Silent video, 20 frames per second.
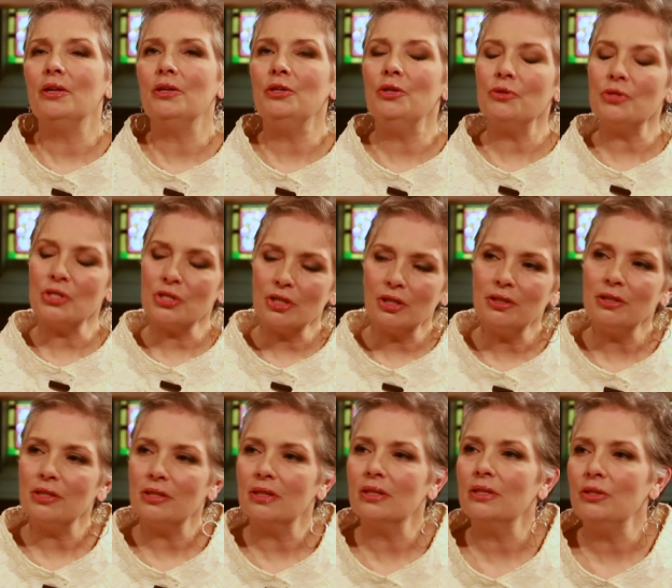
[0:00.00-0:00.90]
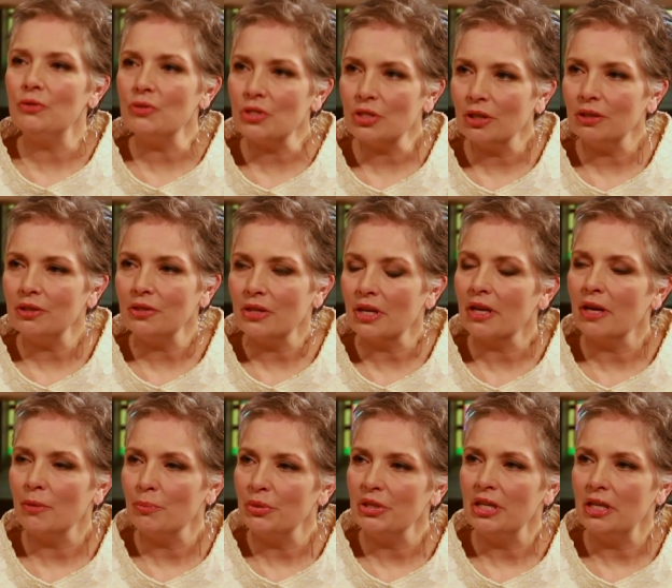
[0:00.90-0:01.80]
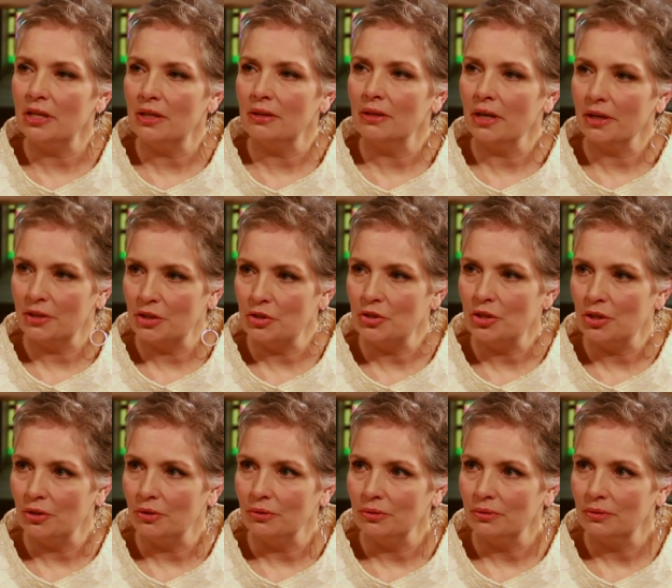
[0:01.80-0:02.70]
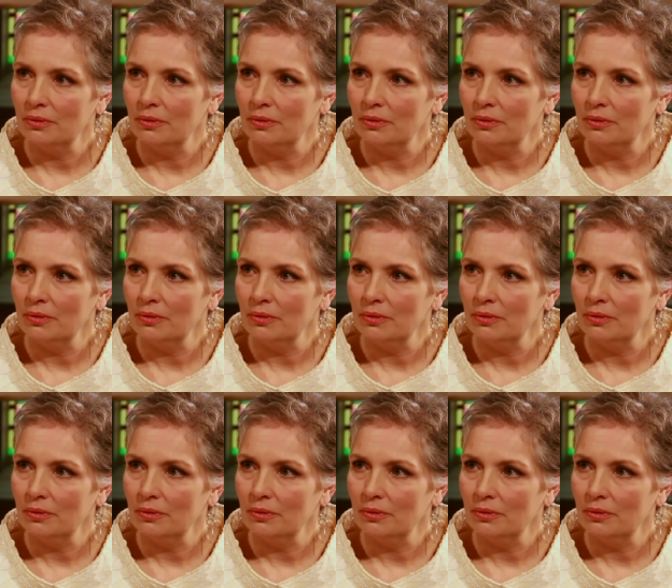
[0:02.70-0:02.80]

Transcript: You started, you started the company in 92.